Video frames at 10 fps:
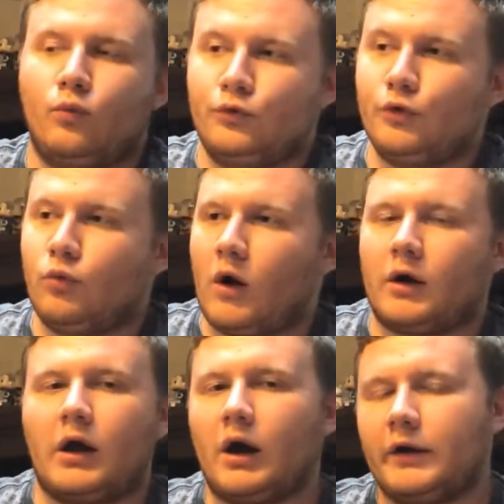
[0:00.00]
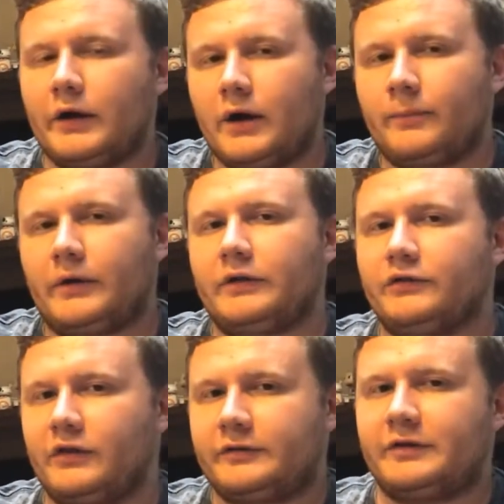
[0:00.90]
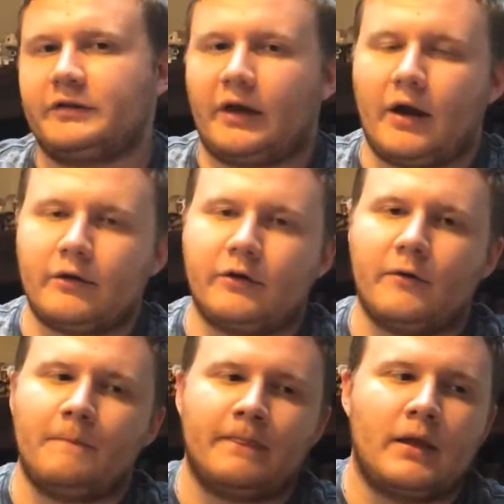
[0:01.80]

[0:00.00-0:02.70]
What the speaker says: You weren't caught up in just his character.